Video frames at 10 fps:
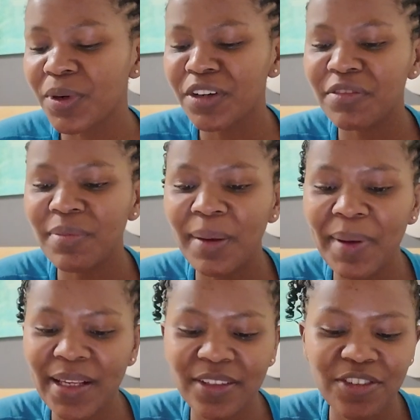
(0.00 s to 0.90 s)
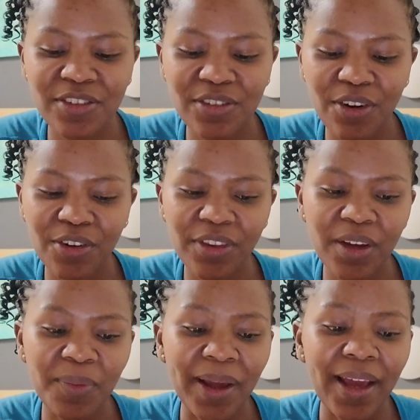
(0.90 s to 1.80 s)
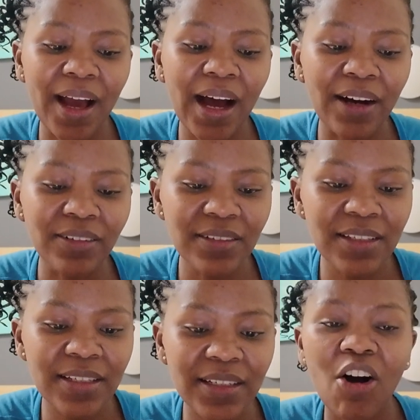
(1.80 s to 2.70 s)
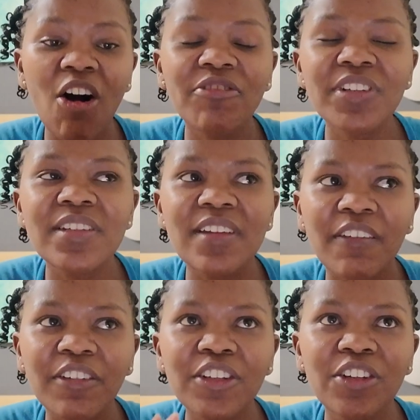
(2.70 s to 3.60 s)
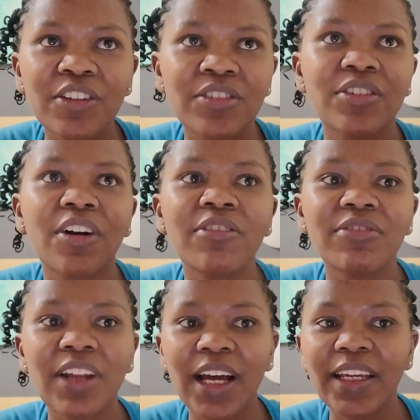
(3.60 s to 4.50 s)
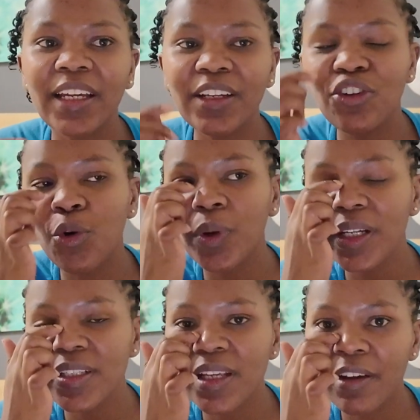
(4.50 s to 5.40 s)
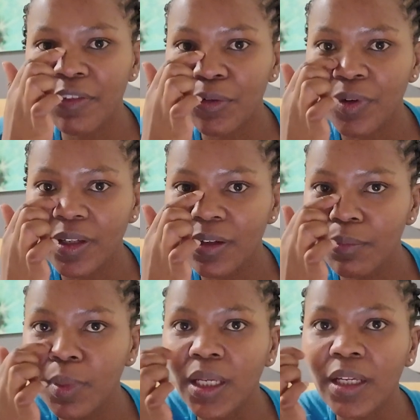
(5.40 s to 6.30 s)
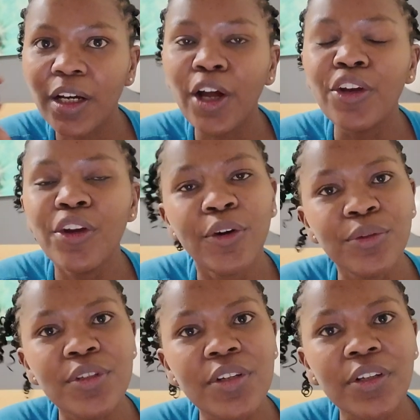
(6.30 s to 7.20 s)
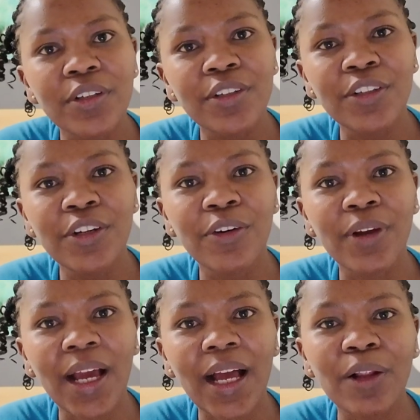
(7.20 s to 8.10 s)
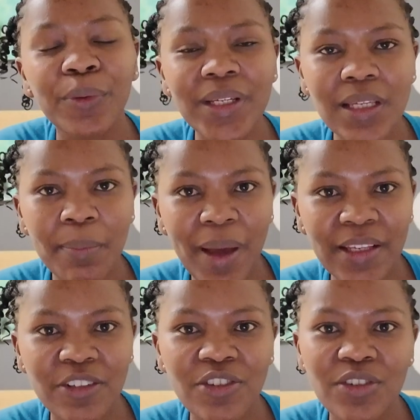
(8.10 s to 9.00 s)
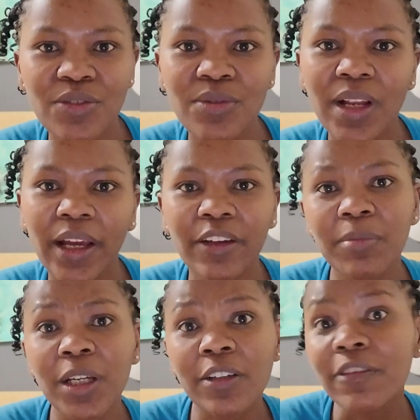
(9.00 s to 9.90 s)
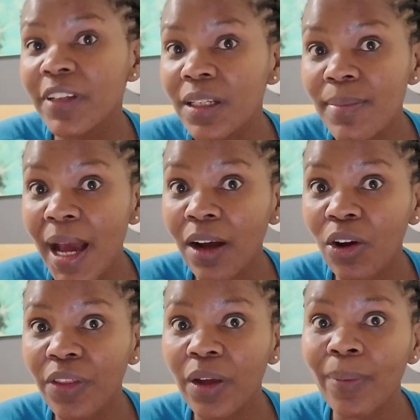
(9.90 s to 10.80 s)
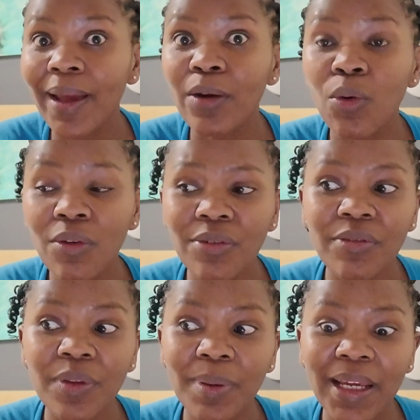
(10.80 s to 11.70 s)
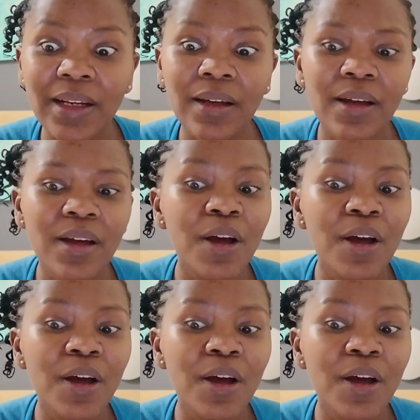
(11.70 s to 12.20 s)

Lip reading: one of my passengers on their way out. After 7 years of flying, no one has ever written me a note. You know, like I'll always get passengers who like give me good feedback on their way off of the plane,